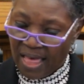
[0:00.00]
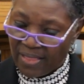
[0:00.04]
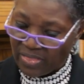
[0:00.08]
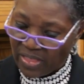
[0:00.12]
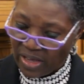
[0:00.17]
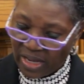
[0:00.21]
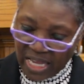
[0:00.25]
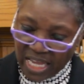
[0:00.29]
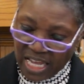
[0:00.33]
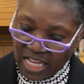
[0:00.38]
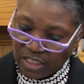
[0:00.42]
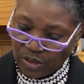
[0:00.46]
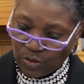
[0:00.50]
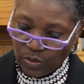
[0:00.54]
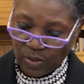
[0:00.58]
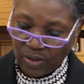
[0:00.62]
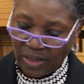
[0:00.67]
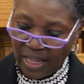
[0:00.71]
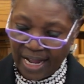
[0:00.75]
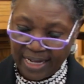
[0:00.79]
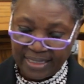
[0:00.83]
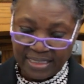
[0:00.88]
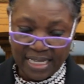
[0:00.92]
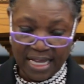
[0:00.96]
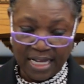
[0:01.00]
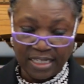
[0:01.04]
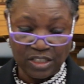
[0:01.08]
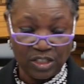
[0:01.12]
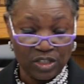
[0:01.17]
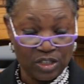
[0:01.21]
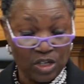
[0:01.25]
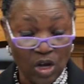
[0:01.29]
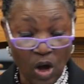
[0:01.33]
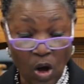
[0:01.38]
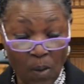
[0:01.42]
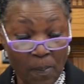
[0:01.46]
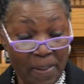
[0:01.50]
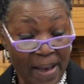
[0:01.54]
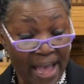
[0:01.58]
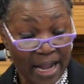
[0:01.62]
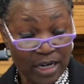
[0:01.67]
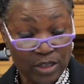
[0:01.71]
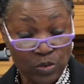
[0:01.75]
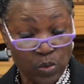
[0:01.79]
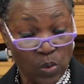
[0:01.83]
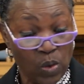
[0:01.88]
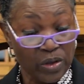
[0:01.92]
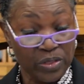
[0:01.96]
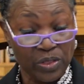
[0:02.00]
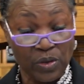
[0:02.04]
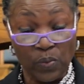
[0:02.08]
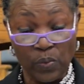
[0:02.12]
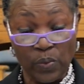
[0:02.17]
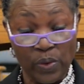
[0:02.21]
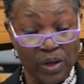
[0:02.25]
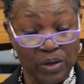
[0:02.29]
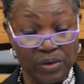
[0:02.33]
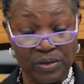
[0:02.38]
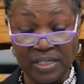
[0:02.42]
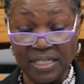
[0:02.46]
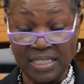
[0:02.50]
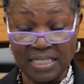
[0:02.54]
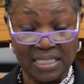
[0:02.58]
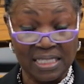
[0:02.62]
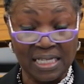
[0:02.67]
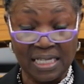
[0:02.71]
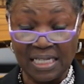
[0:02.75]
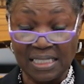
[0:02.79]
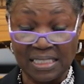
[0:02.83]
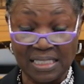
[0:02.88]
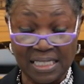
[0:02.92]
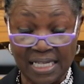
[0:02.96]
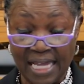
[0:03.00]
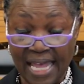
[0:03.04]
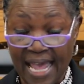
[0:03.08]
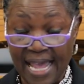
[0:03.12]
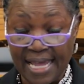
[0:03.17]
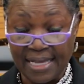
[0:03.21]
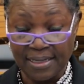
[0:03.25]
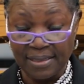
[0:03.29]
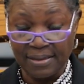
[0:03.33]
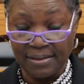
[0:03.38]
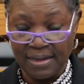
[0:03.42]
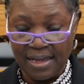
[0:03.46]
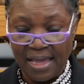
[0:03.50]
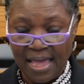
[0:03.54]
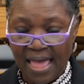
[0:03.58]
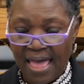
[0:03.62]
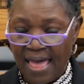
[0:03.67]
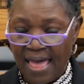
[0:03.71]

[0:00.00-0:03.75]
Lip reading: The Israelites had to go back toward the wilderness to get to Canaan.